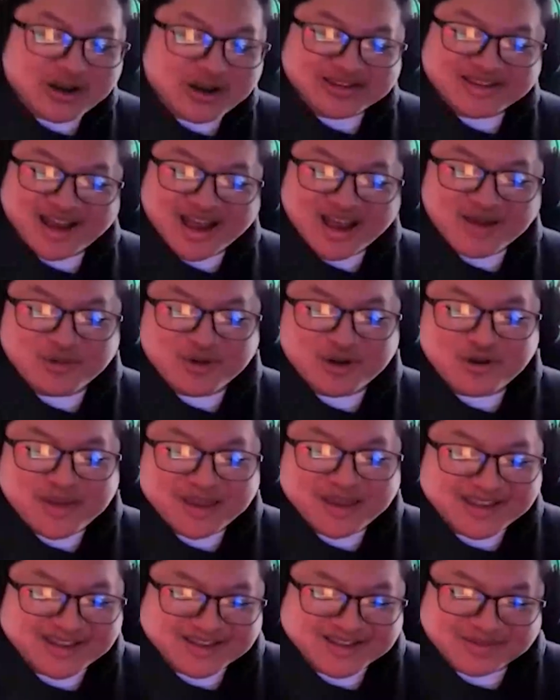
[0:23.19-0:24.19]
outside, but you're
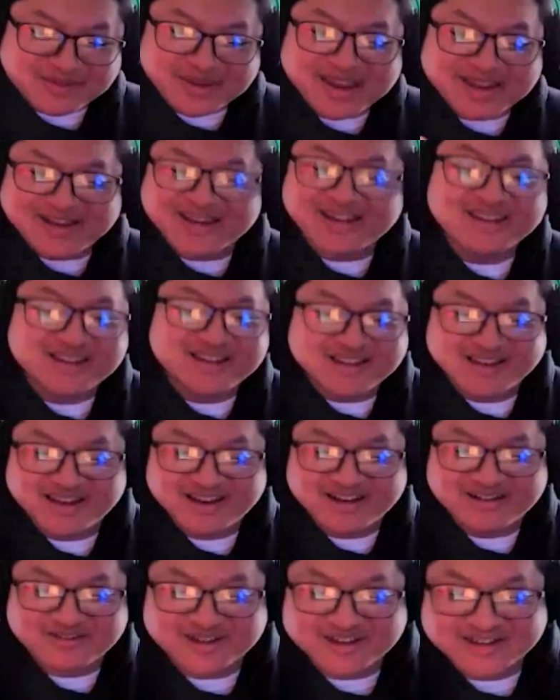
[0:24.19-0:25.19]
making some heat
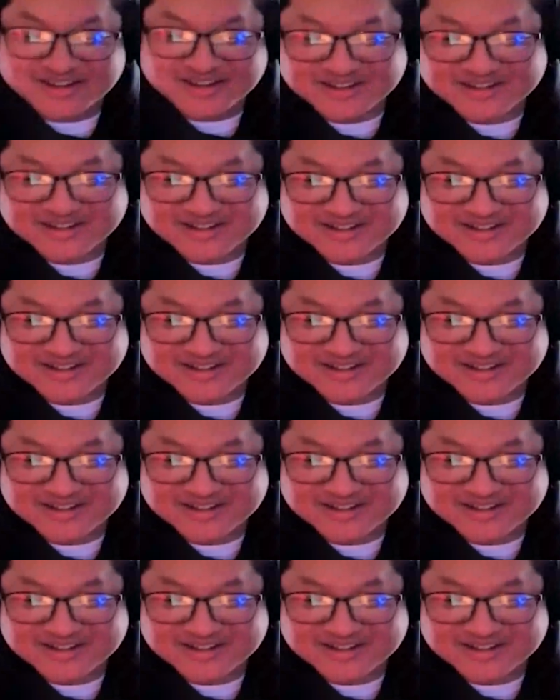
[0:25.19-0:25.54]
inside, right?